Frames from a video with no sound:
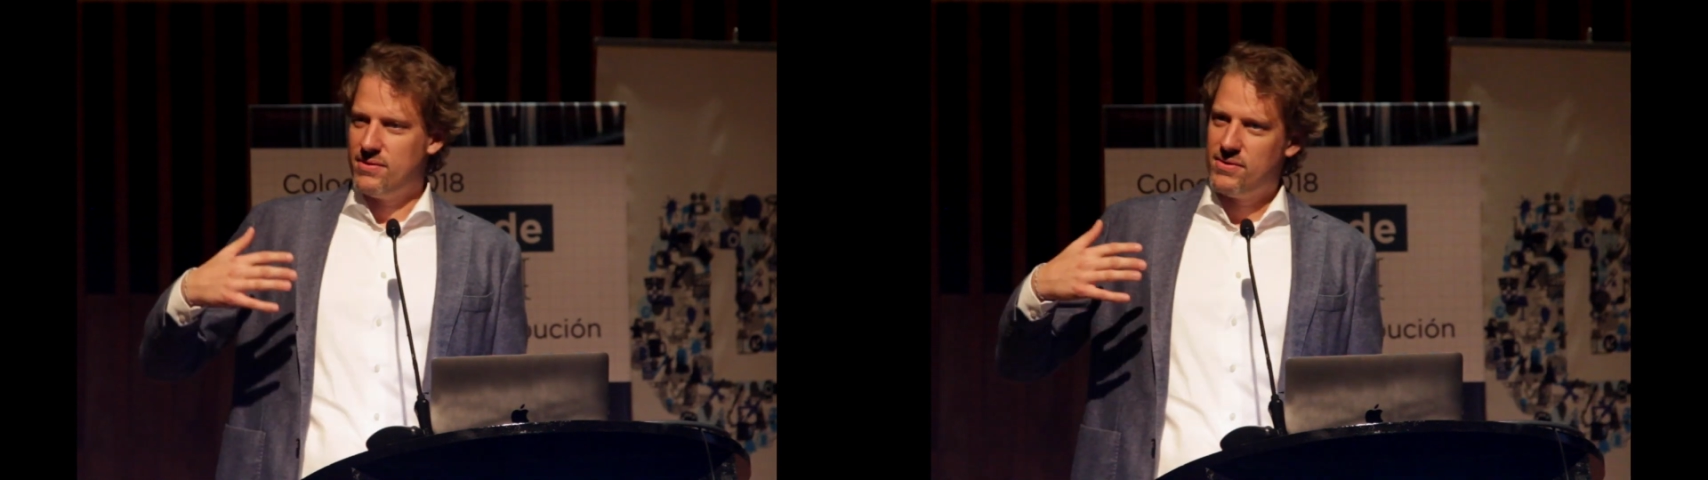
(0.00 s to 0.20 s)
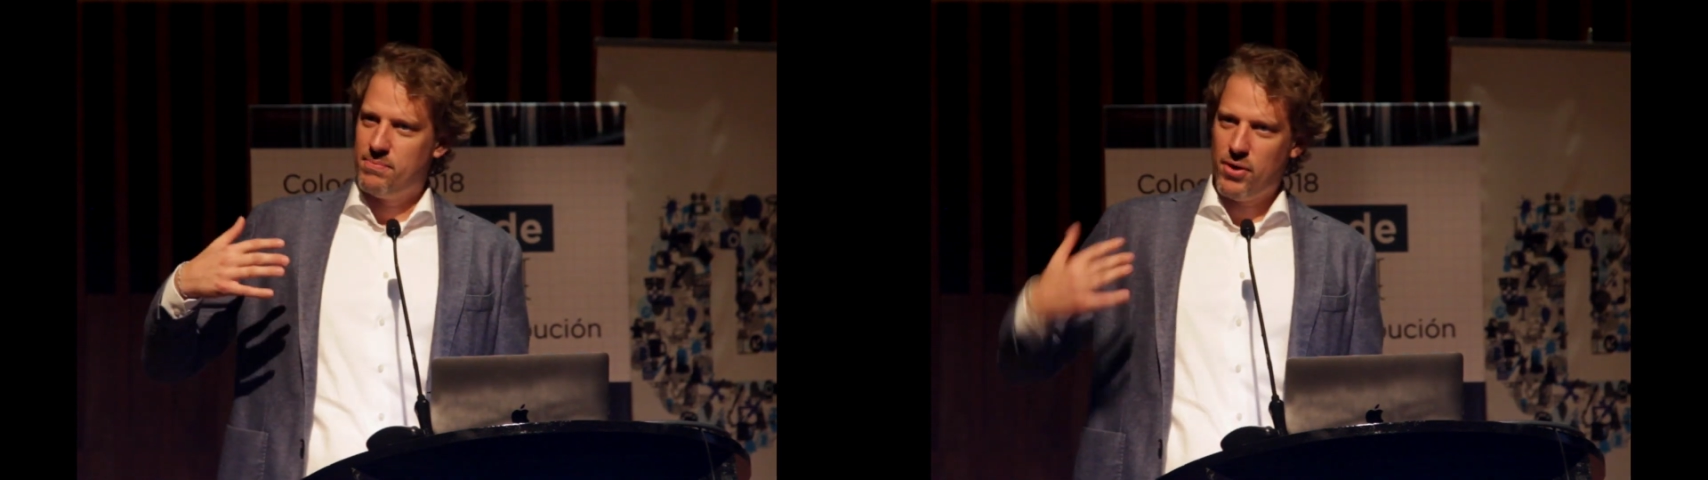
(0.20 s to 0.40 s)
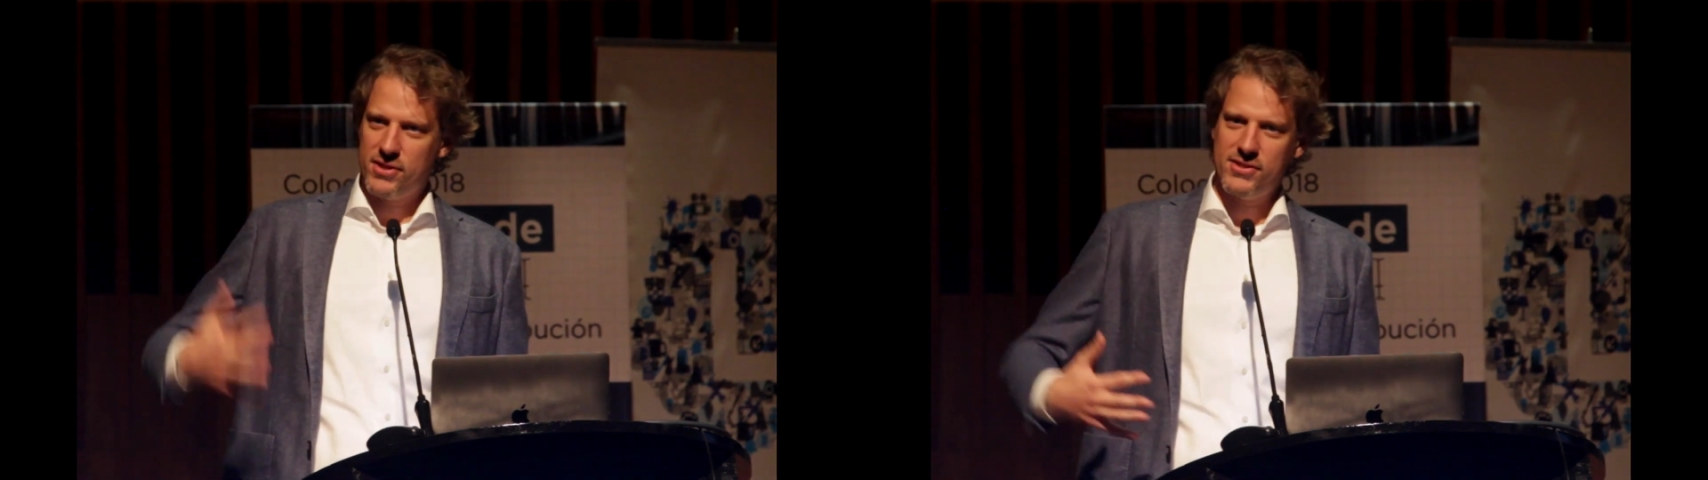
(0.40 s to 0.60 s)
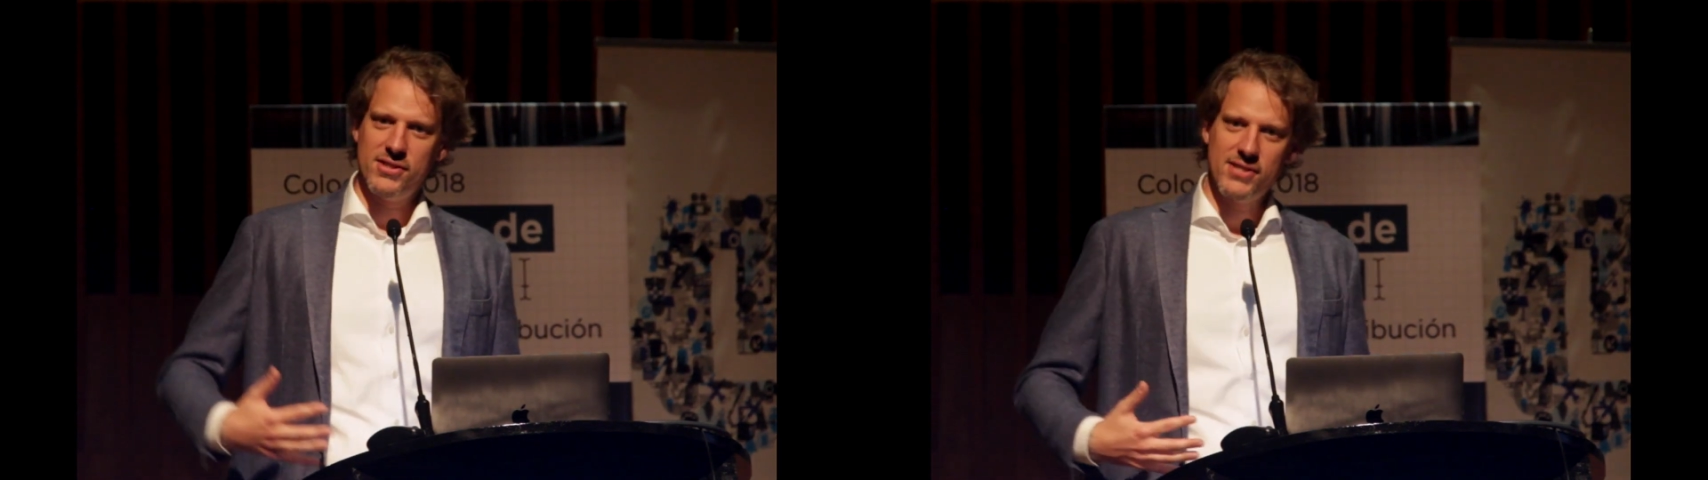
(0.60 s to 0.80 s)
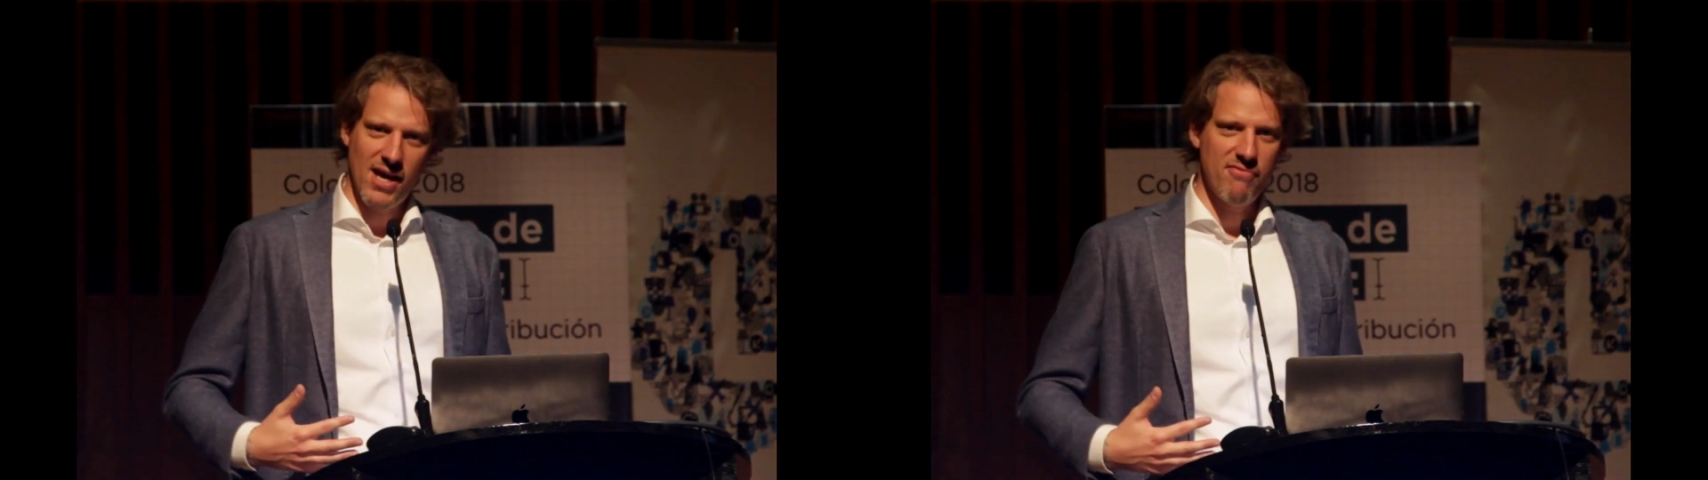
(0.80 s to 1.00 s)
the
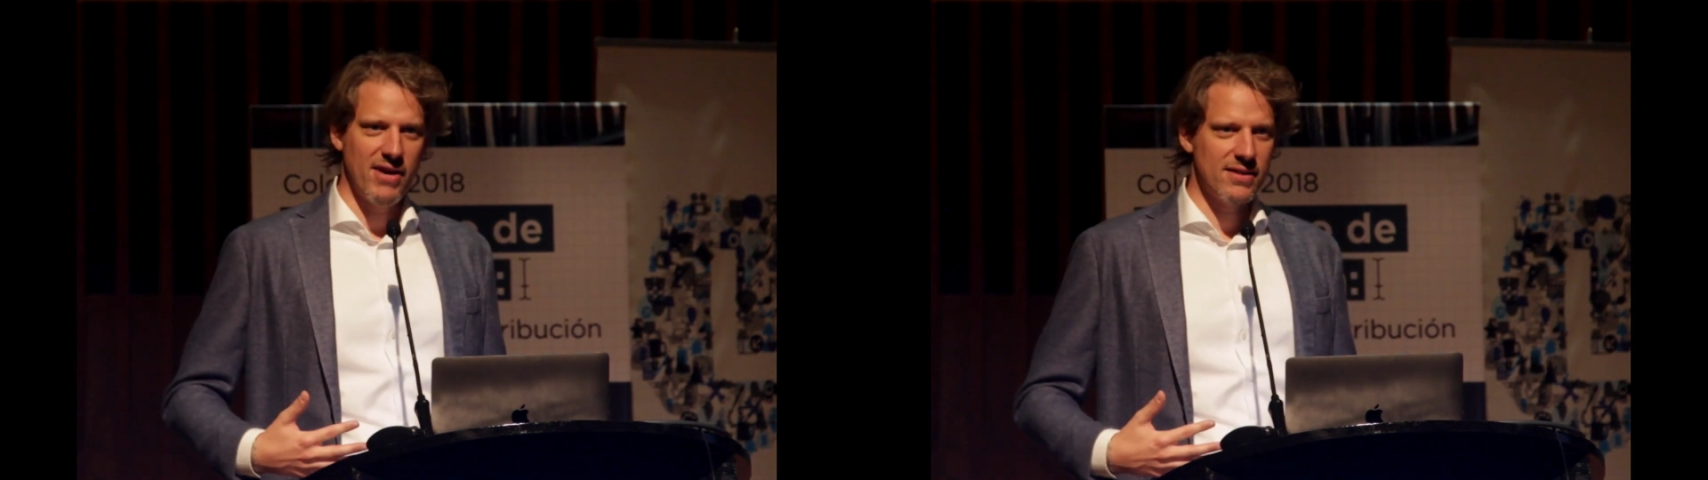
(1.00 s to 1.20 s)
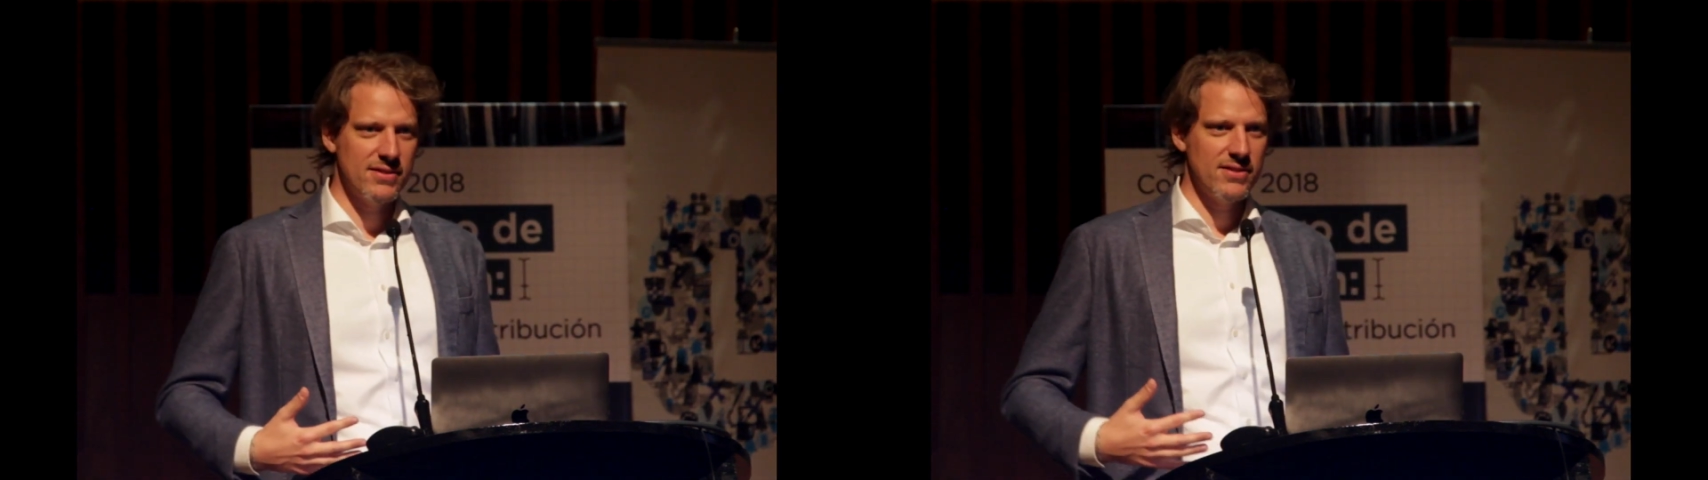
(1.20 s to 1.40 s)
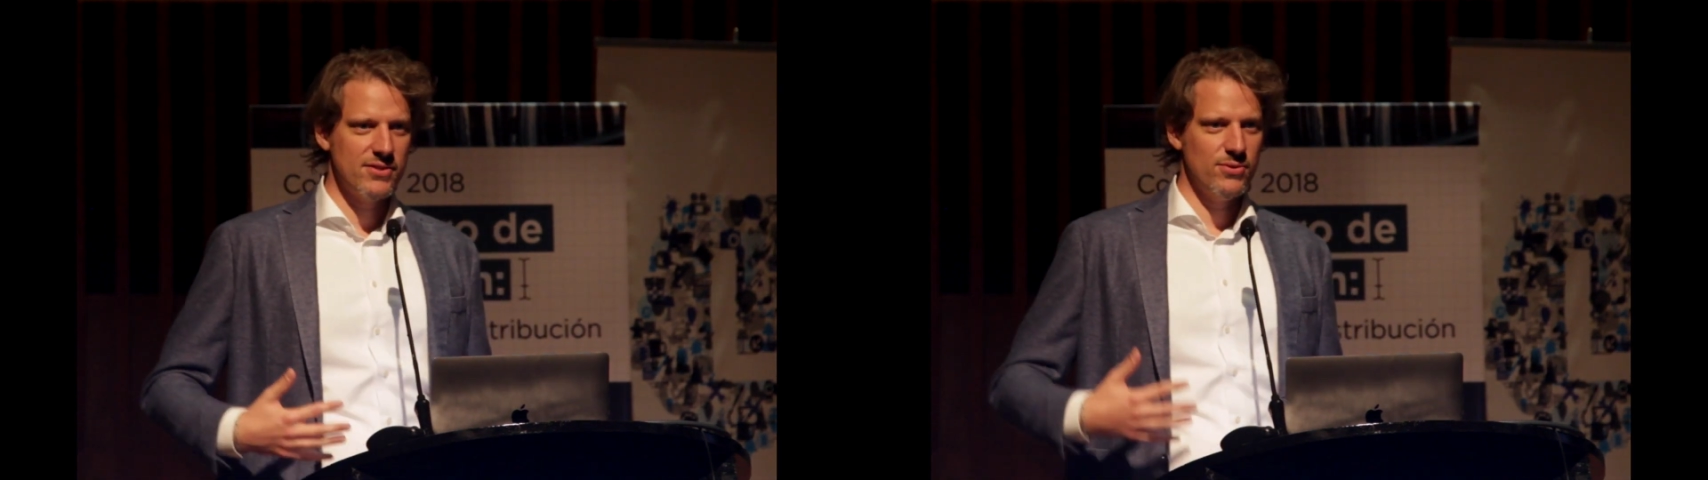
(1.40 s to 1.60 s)
bosses have access